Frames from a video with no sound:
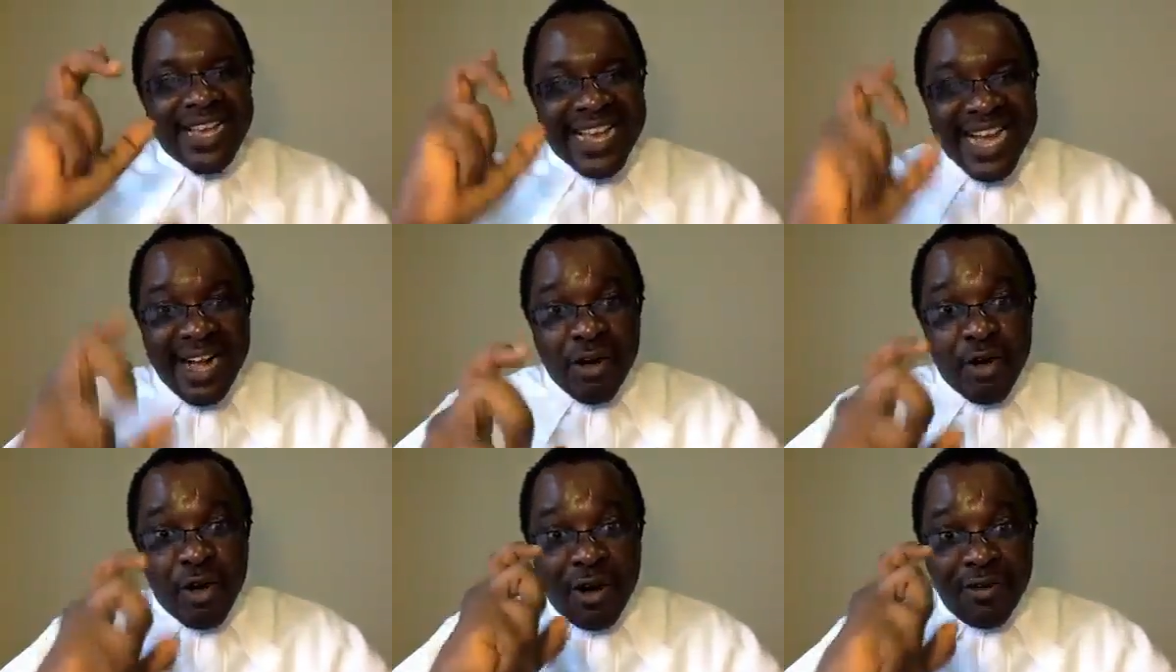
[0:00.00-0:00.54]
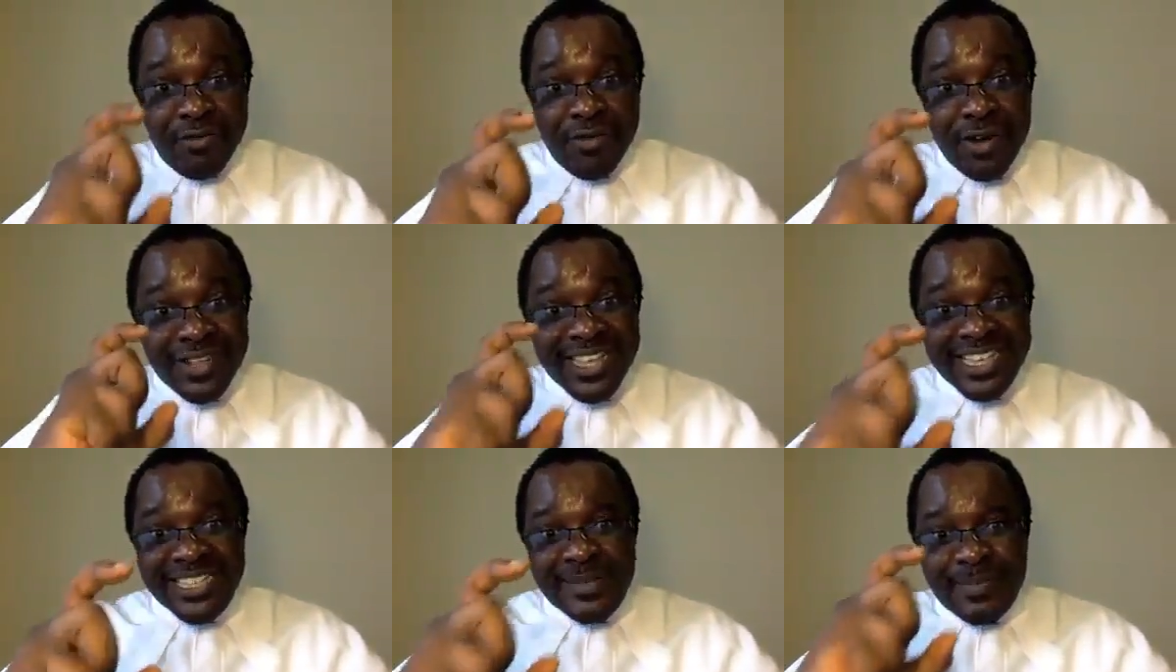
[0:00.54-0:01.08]
If they can
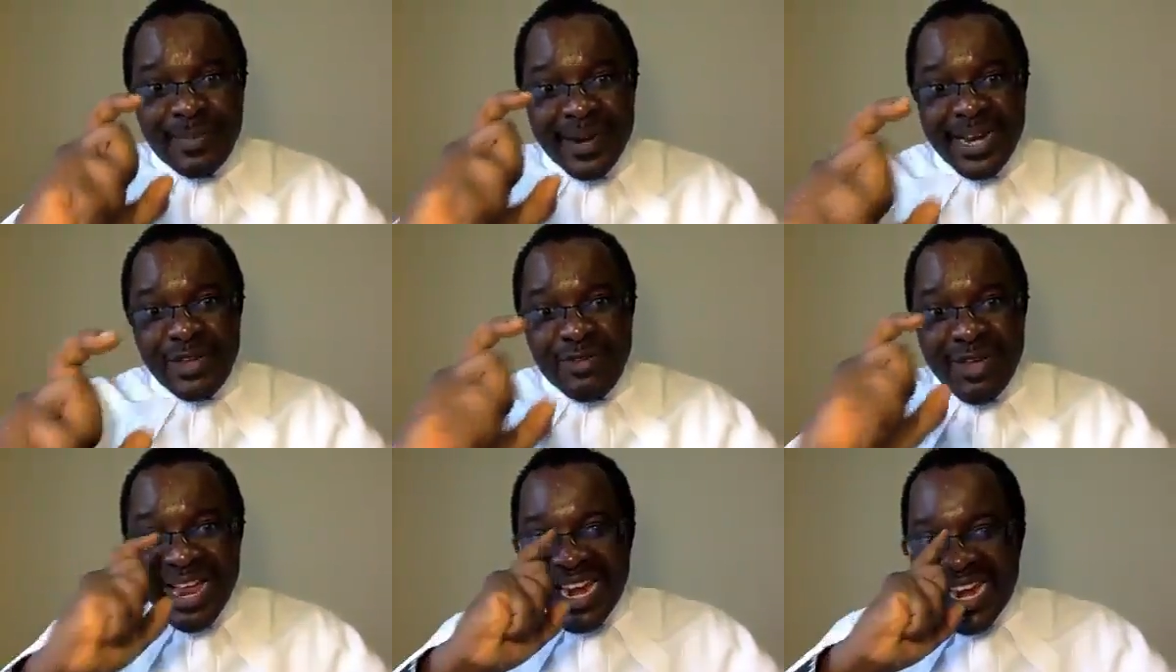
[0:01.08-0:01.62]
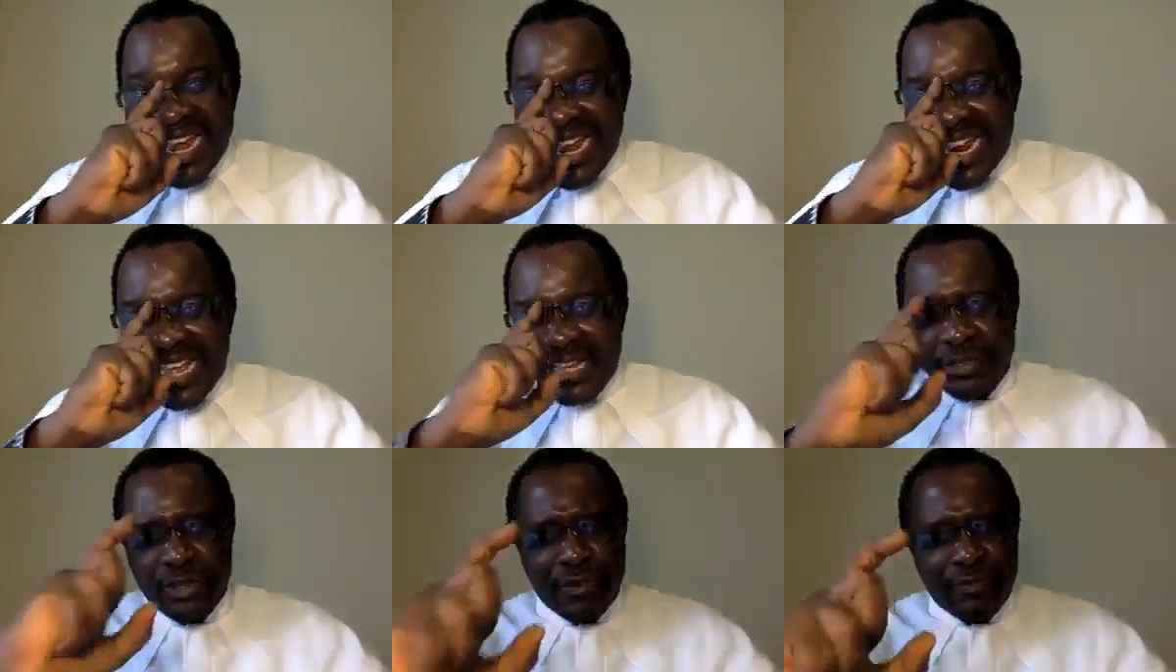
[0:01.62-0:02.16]
convoke the spiritual
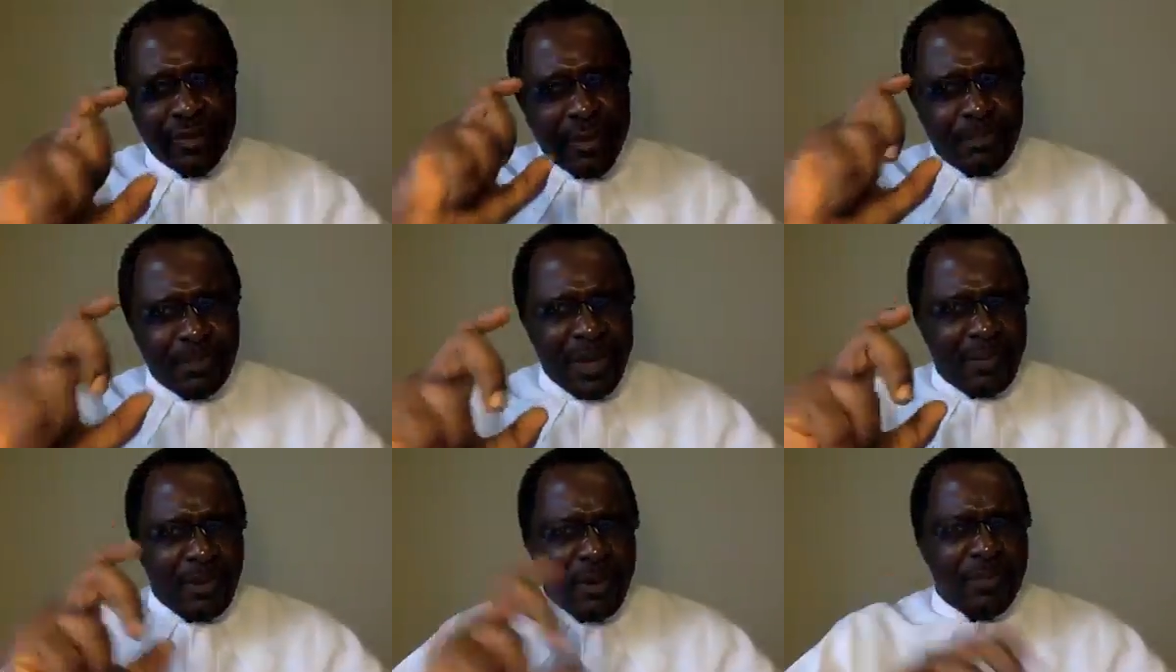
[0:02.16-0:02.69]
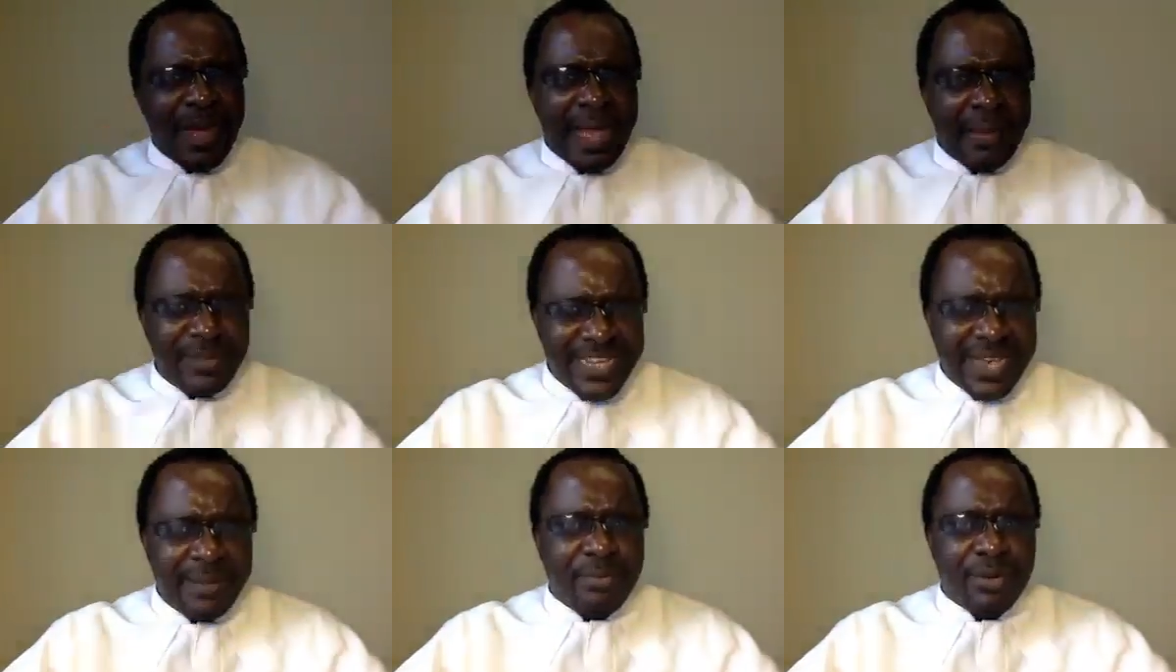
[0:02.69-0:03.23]
leaders of the people,
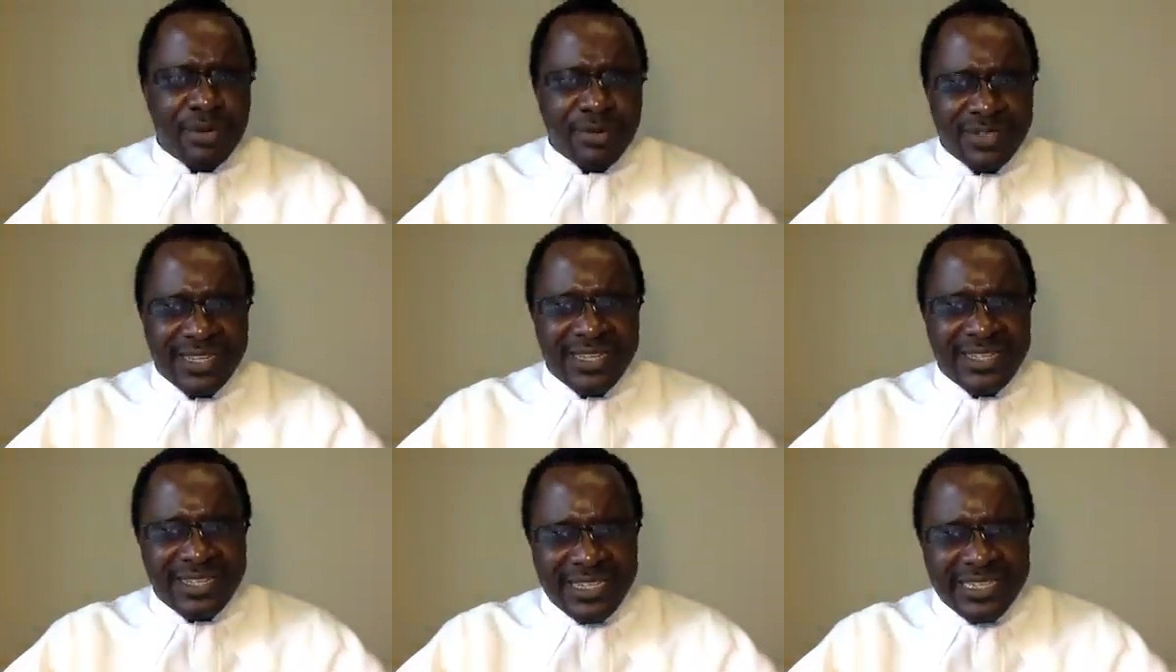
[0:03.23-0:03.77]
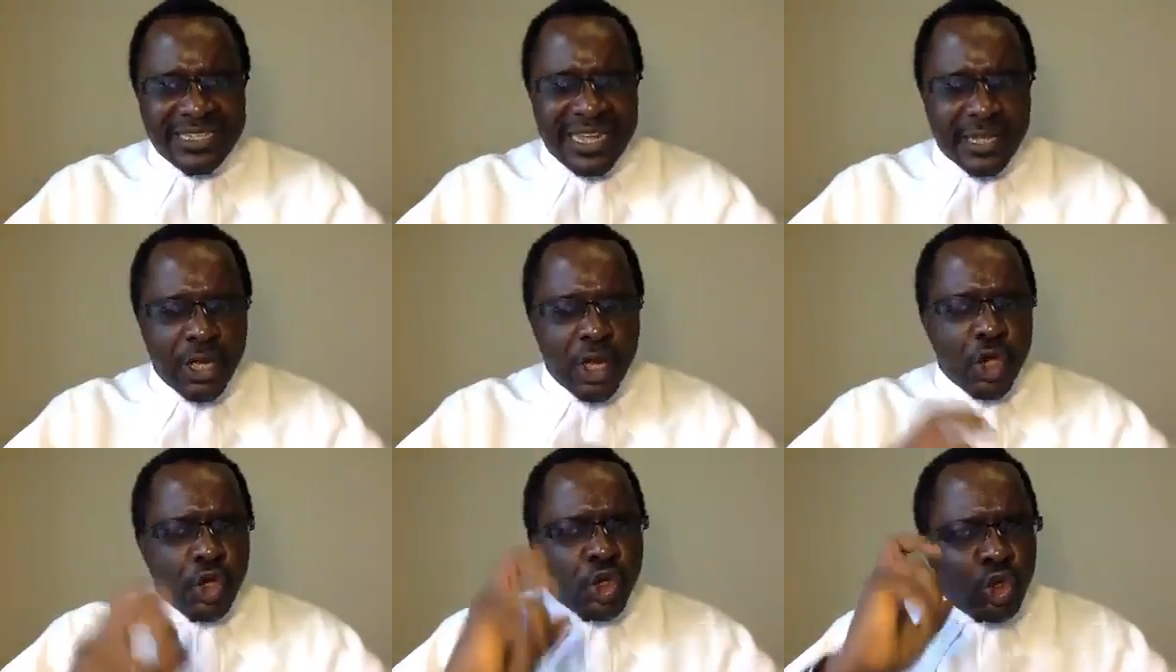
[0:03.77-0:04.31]
my dear brothers and
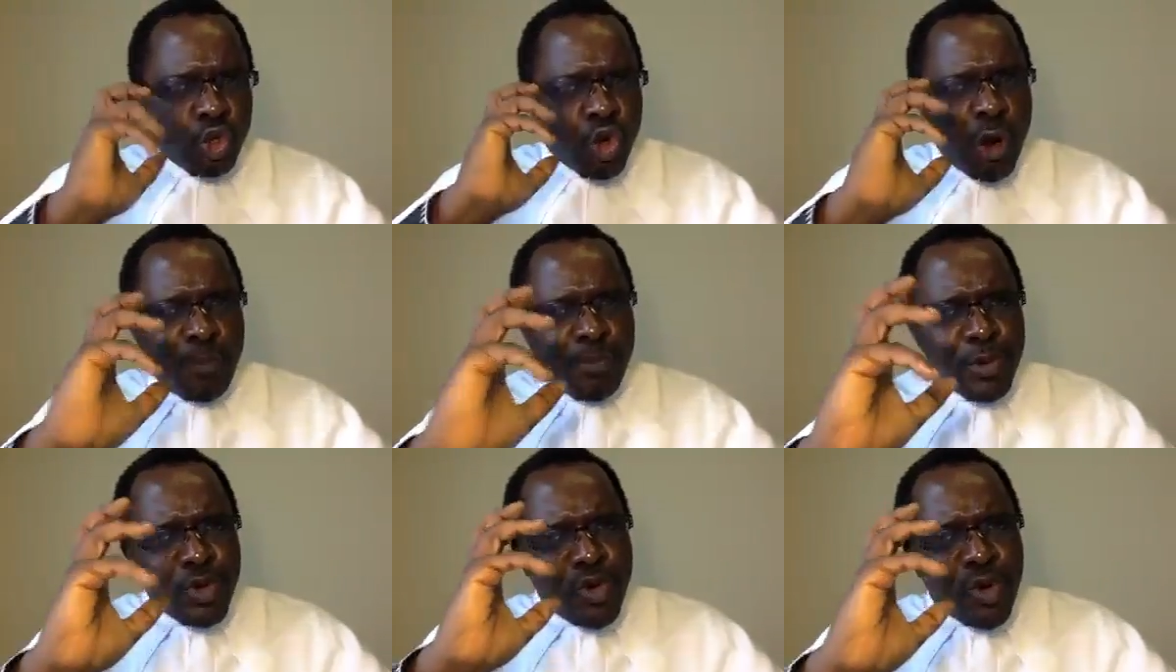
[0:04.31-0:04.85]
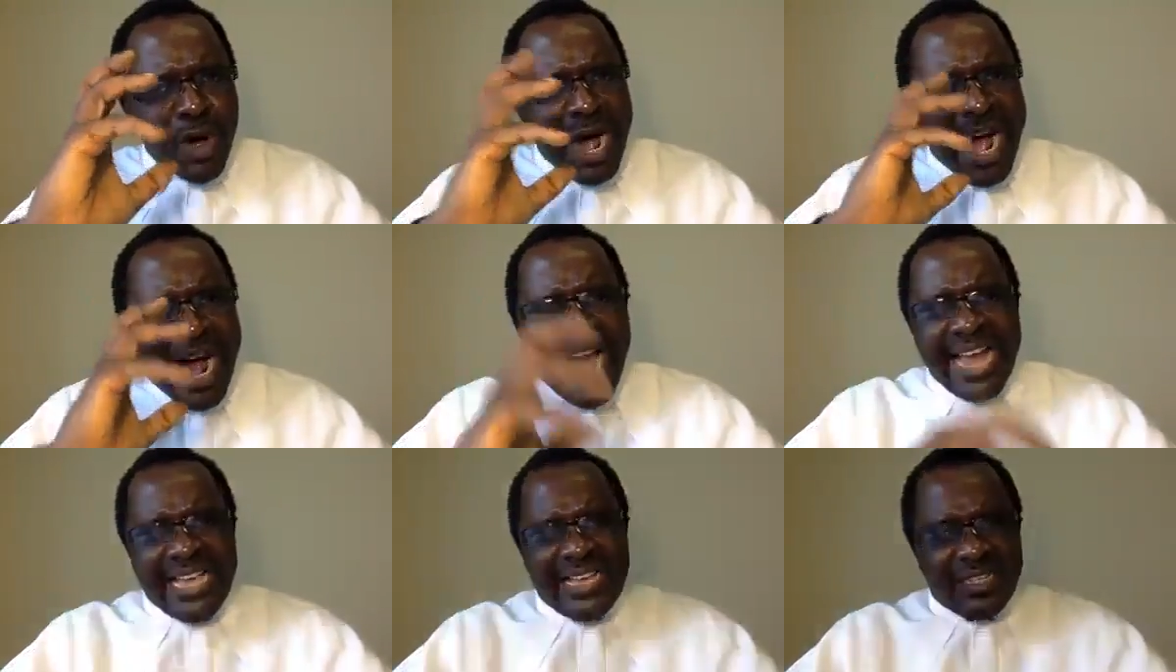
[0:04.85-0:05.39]
sisters, you should open your
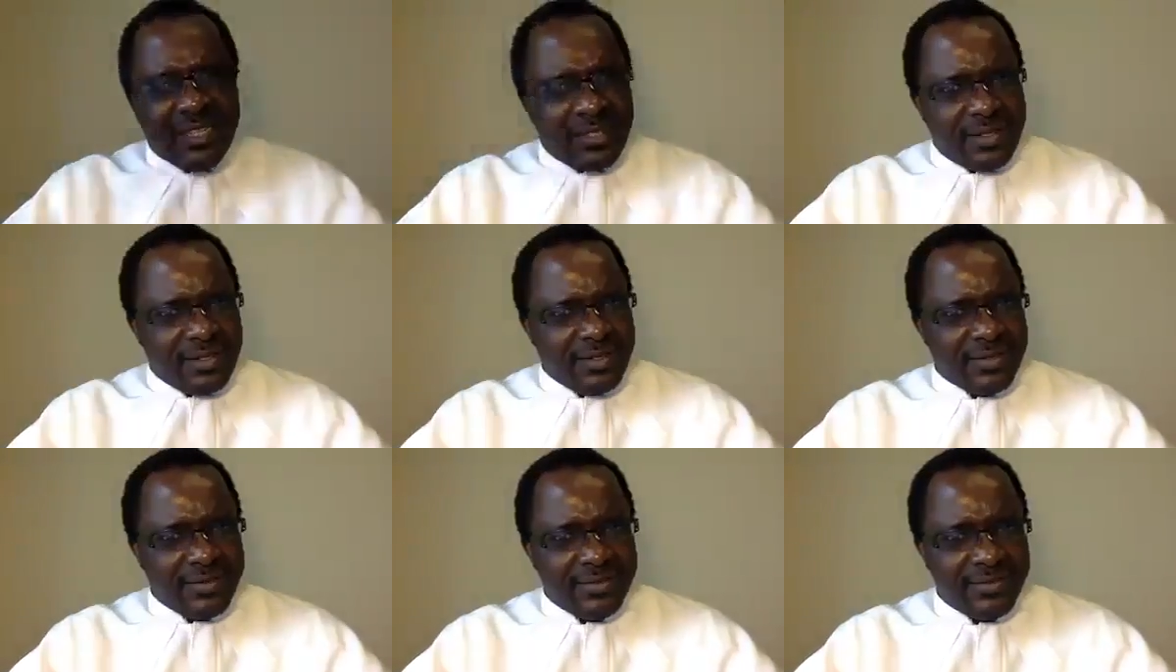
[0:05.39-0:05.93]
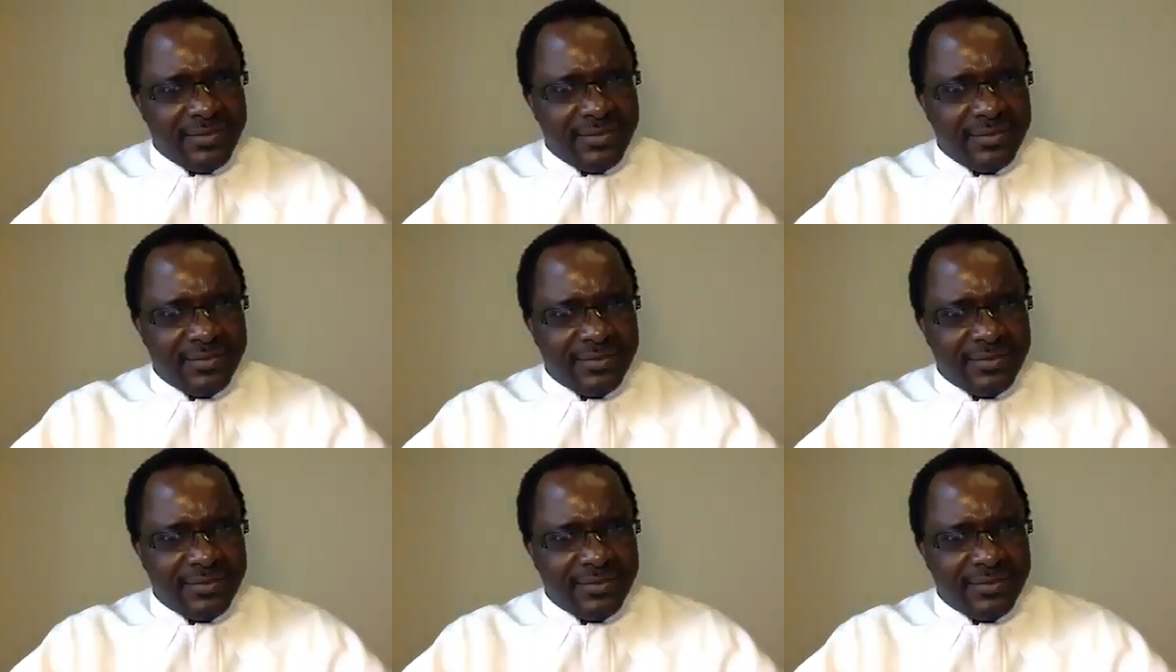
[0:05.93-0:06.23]
eyes.